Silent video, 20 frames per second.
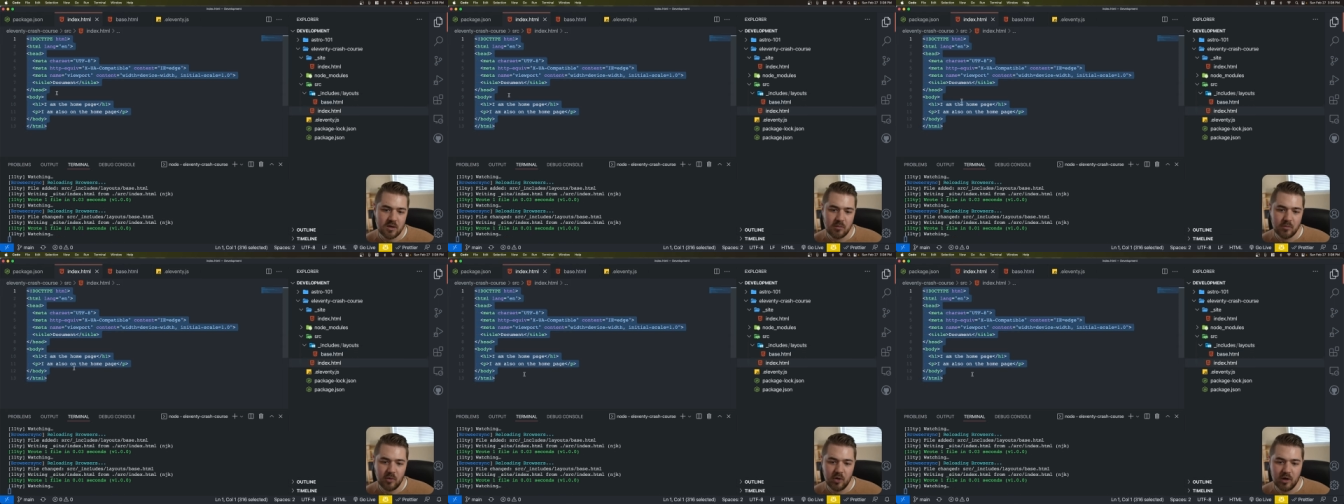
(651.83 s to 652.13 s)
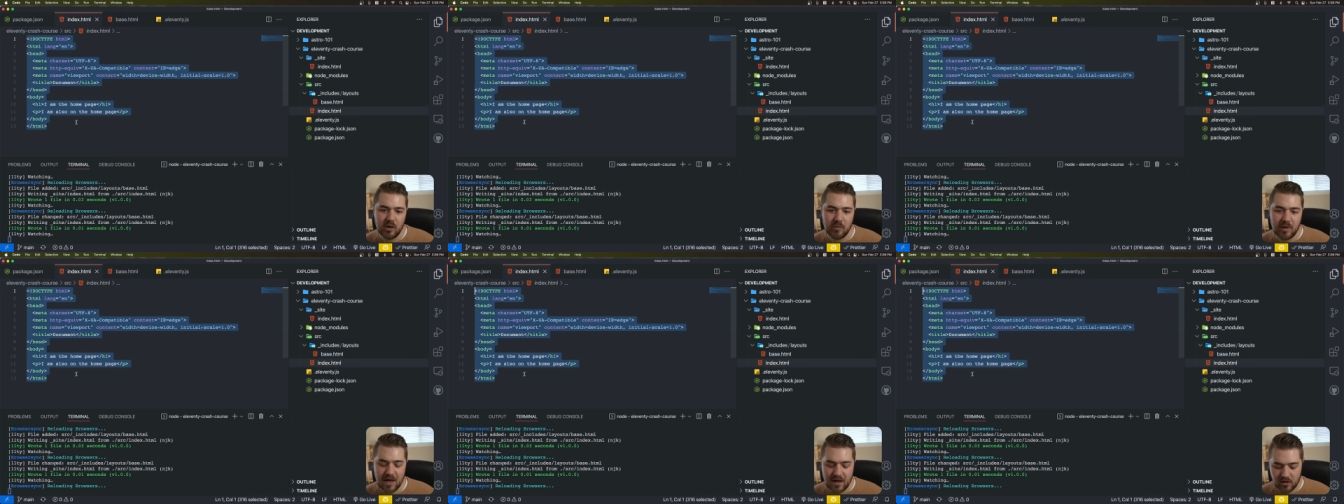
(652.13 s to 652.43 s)
put
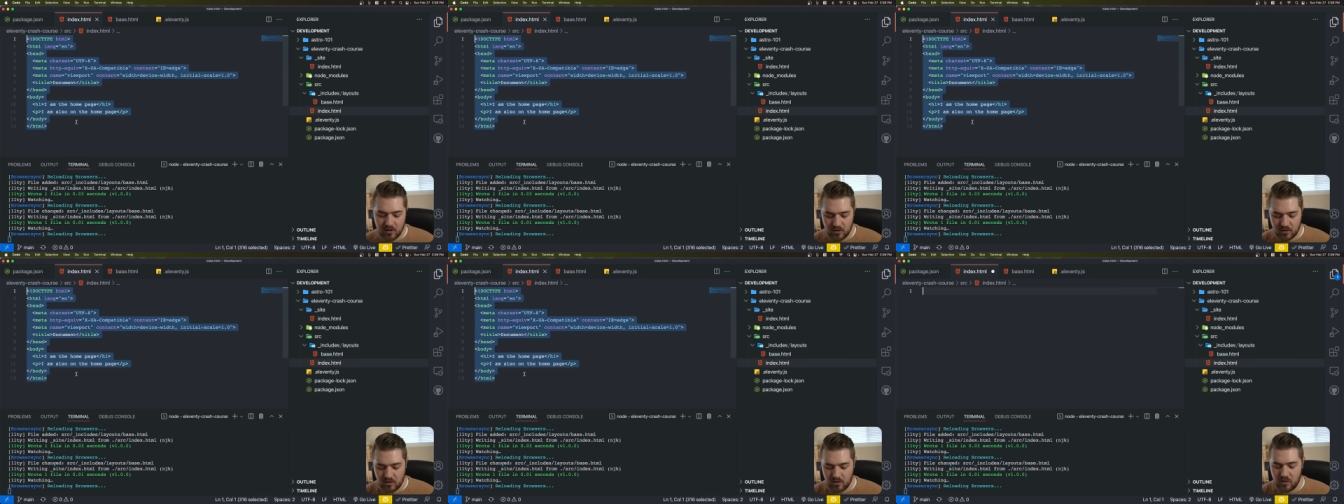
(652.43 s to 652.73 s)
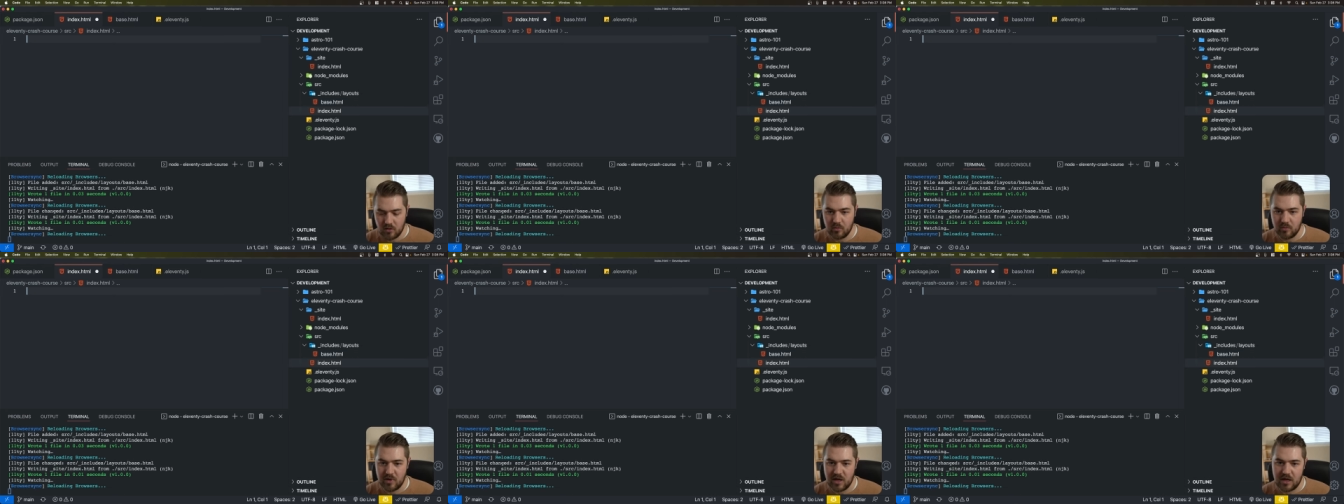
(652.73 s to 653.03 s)
it back on our
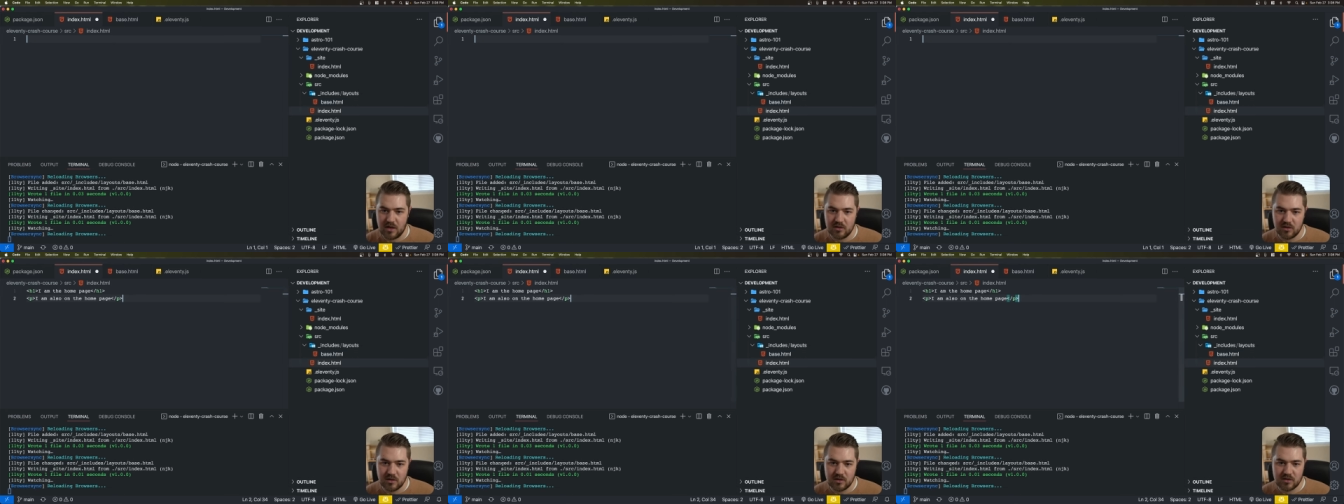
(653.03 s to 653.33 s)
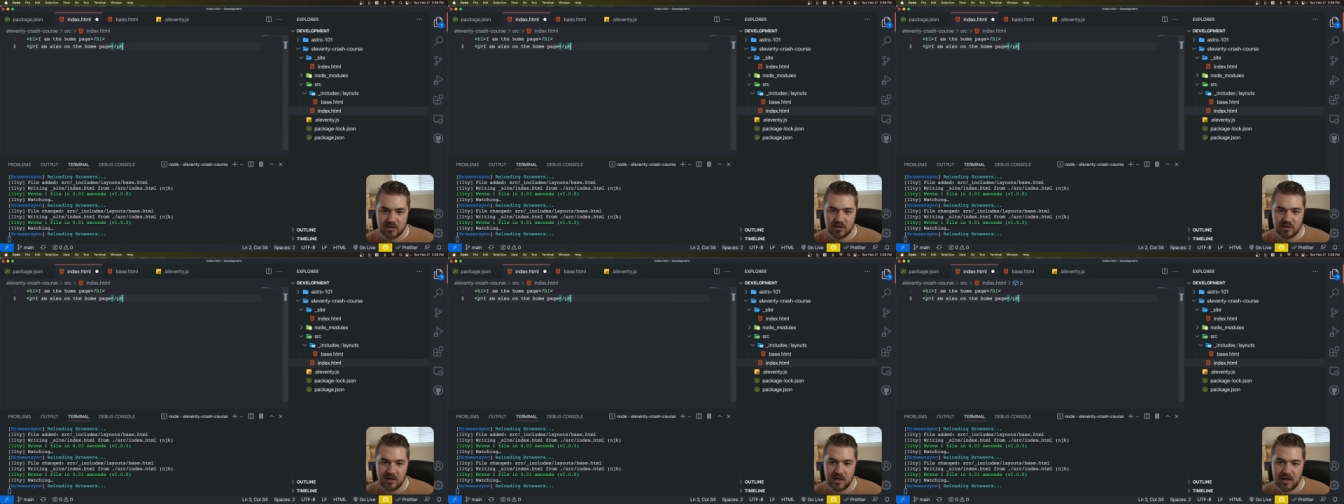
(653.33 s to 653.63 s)
home page. Let's
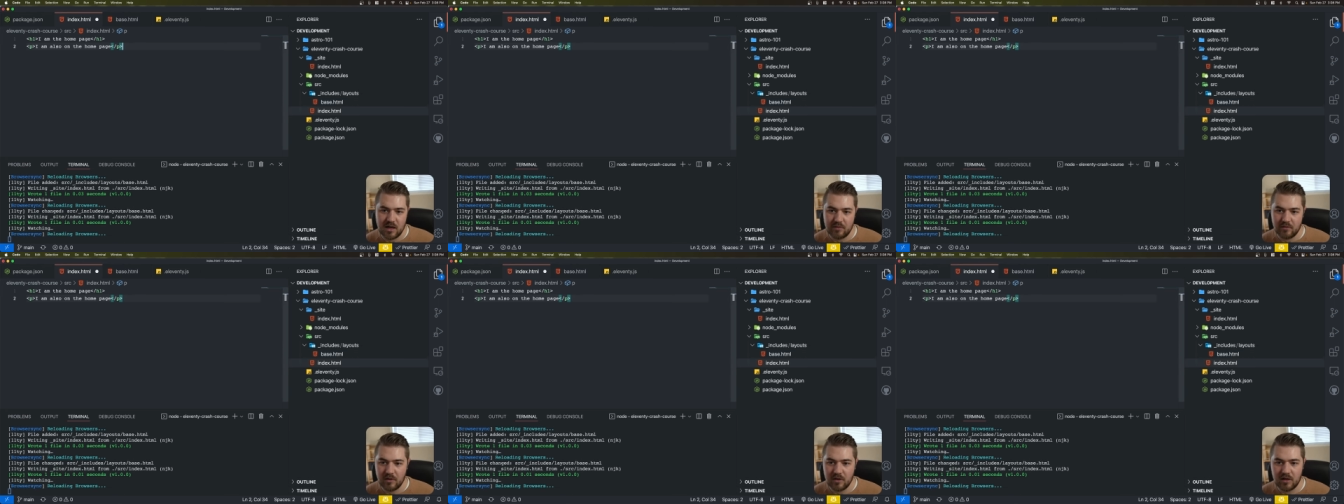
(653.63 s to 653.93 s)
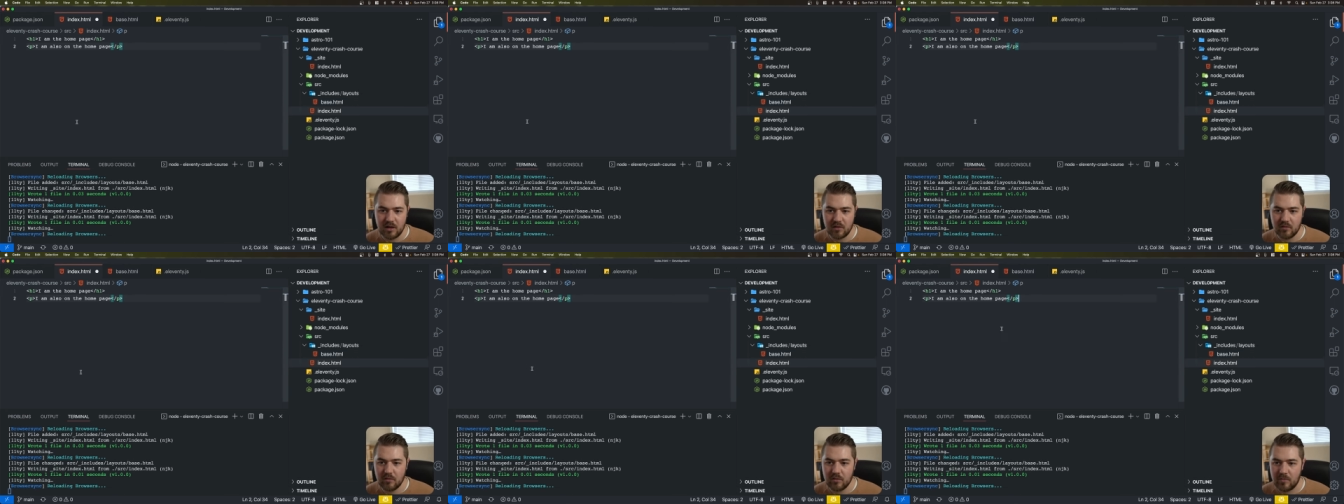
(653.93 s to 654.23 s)
delete
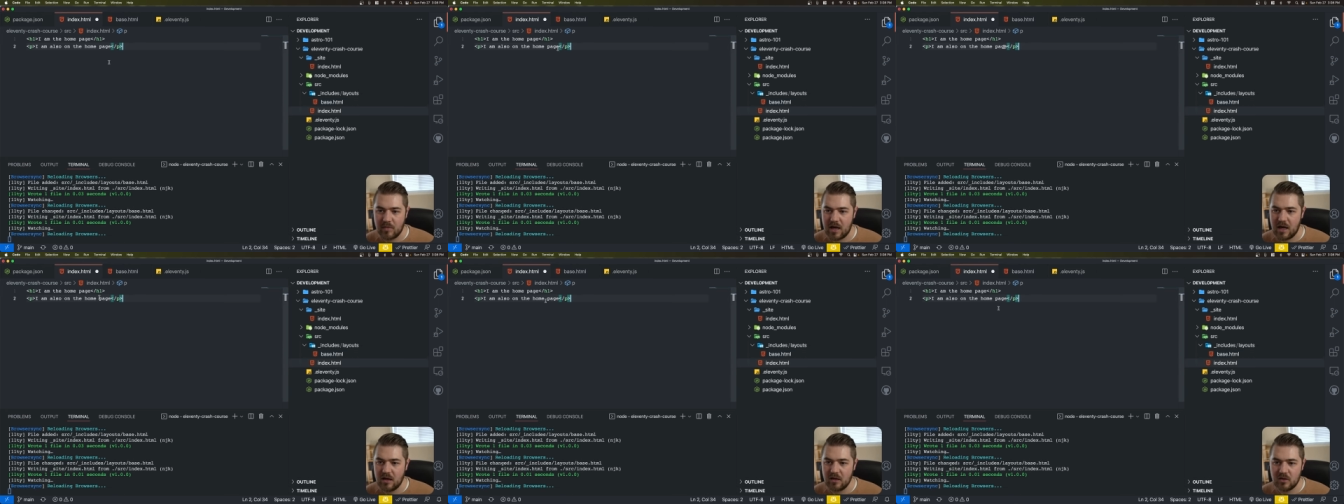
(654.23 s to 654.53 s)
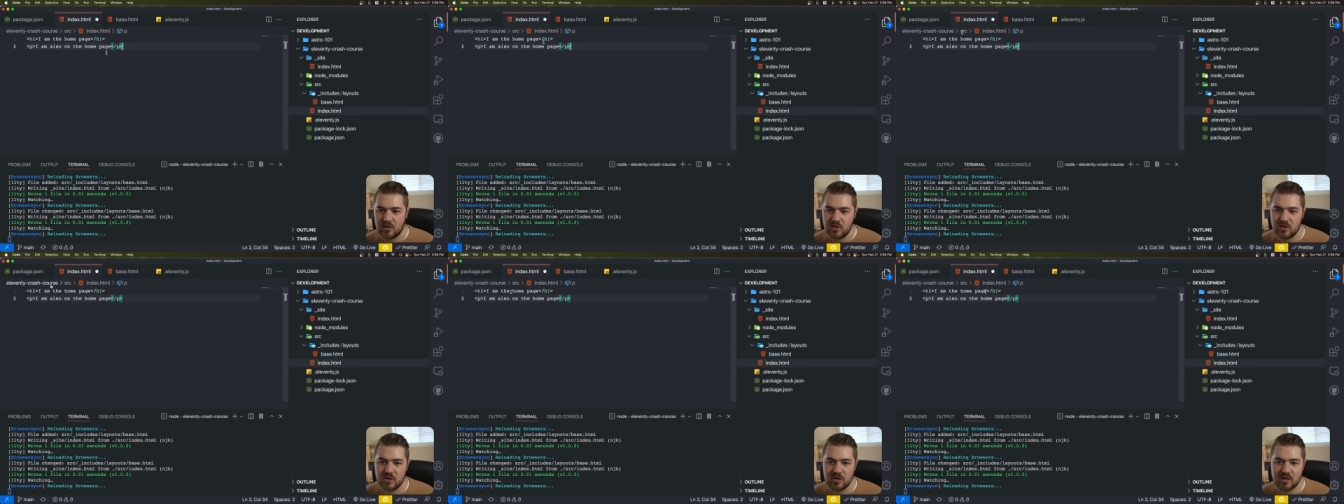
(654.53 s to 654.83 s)
everything from that
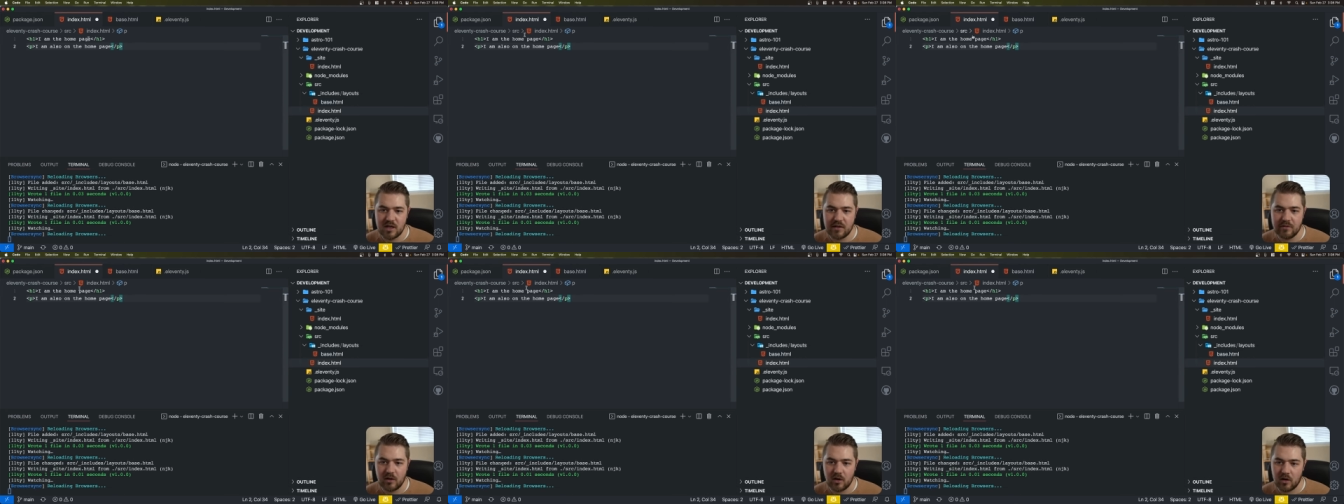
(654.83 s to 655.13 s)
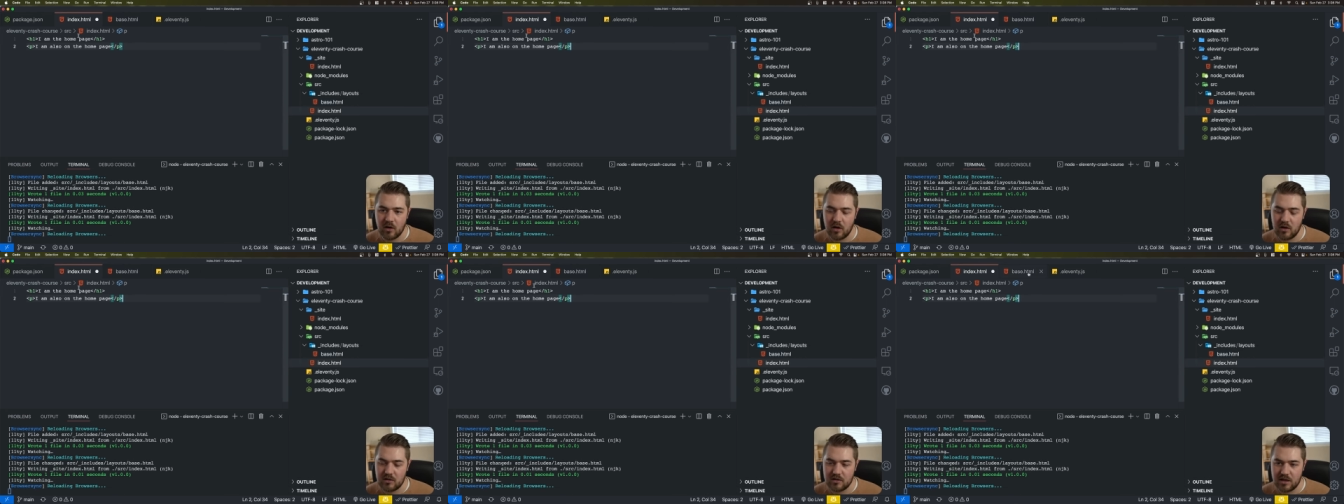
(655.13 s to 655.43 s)
and just have our
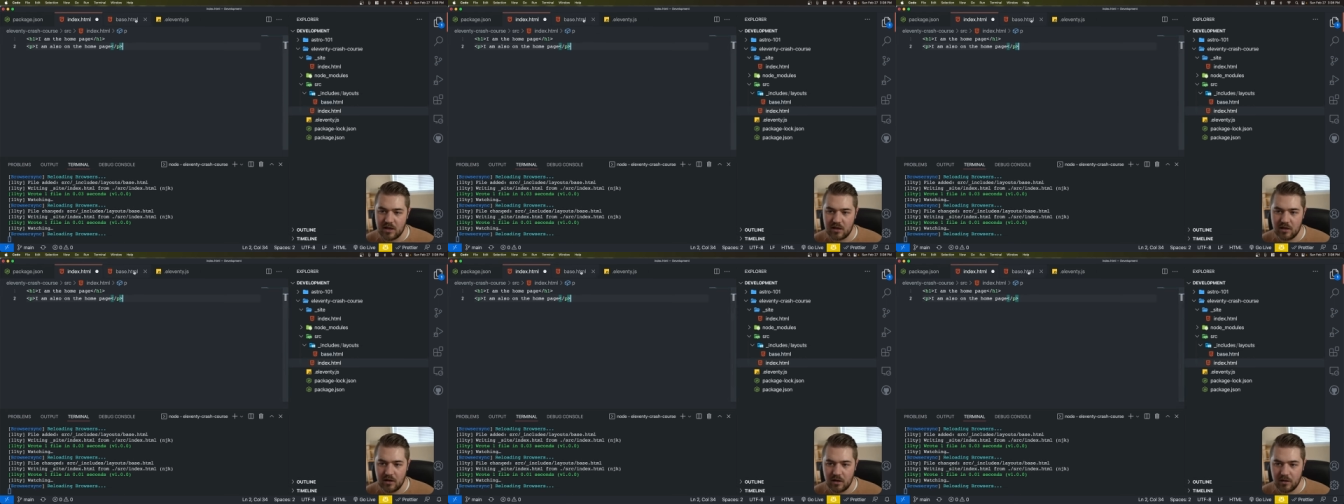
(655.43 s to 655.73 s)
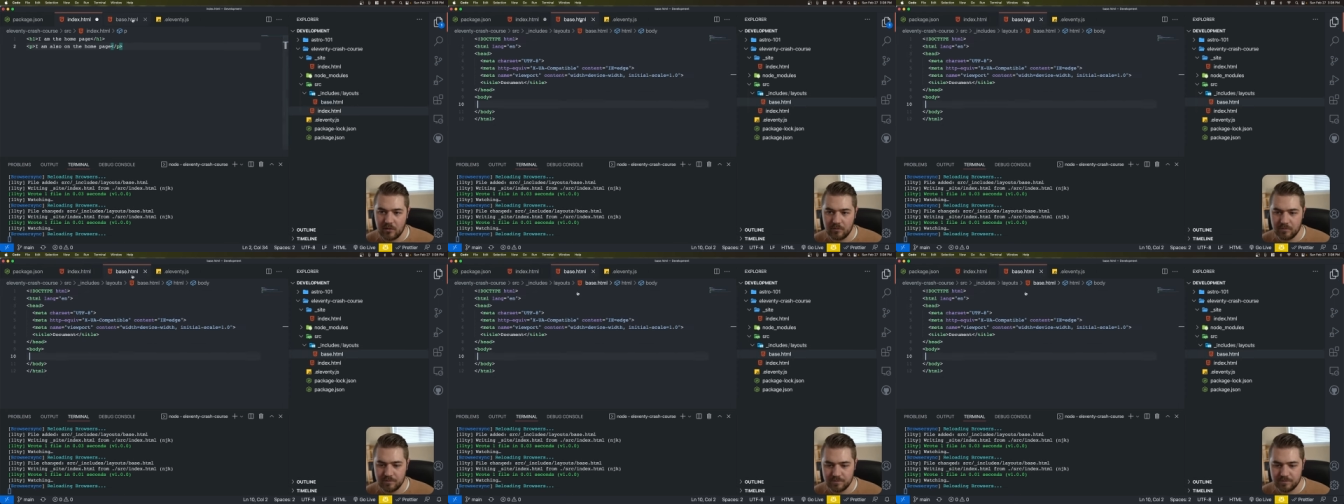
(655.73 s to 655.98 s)
content there.